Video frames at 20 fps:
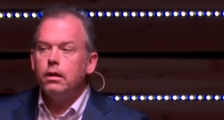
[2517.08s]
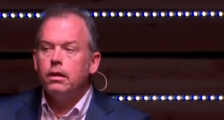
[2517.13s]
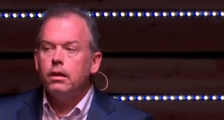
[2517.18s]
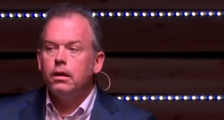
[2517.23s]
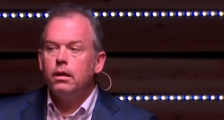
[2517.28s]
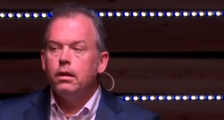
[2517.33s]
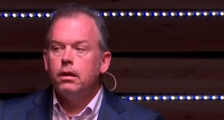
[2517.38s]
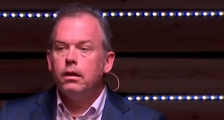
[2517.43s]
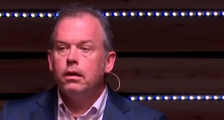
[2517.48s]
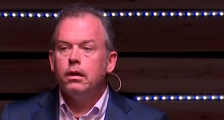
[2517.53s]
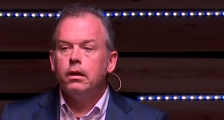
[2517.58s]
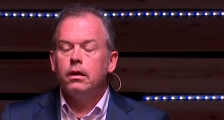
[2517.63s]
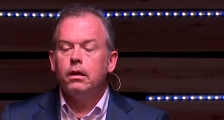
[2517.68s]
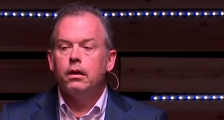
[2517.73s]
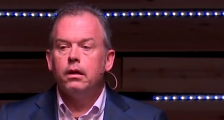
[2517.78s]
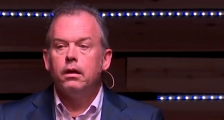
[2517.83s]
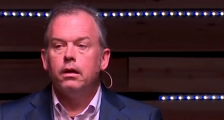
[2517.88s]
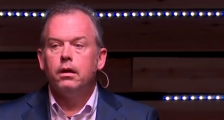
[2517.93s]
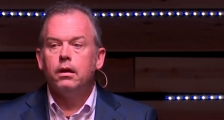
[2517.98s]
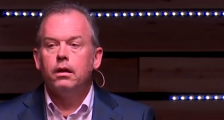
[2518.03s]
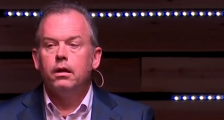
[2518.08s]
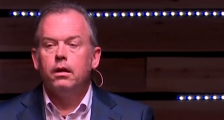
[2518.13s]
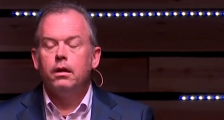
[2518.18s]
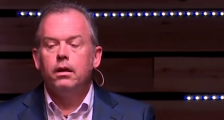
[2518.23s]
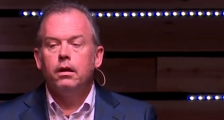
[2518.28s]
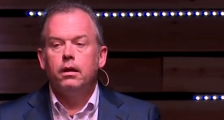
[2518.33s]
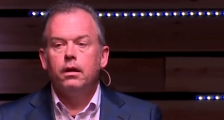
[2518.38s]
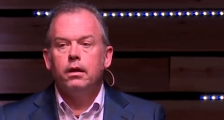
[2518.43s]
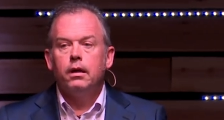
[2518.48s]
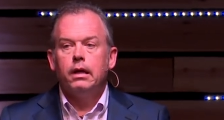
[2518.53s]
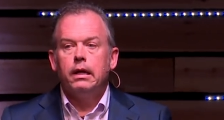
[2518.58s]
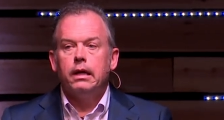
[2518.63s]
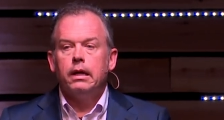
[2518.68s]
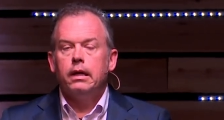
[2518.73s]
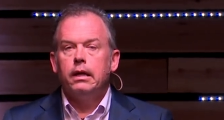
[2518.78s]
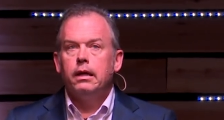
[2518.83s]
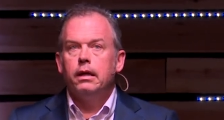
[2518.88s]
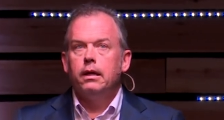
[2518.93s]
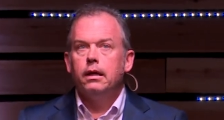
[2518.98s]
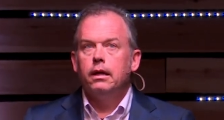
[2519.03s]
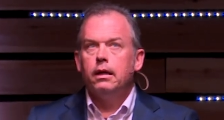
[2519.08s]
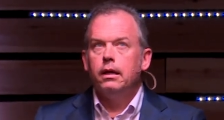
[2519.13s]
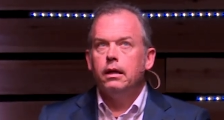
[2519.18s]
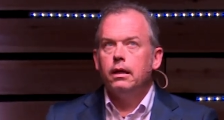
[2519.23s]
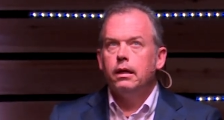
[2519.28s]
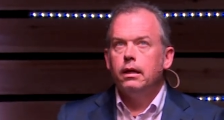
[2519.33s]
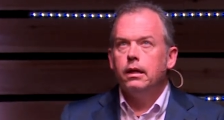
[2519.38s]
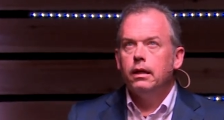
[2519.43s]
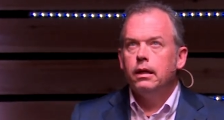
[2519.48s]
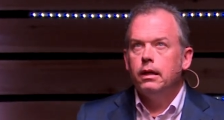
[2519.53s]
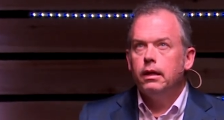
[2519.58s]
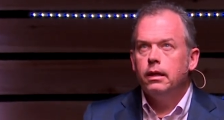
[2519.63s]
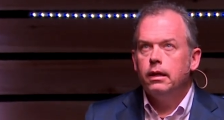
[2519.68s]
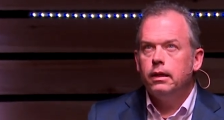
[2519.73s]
(silence)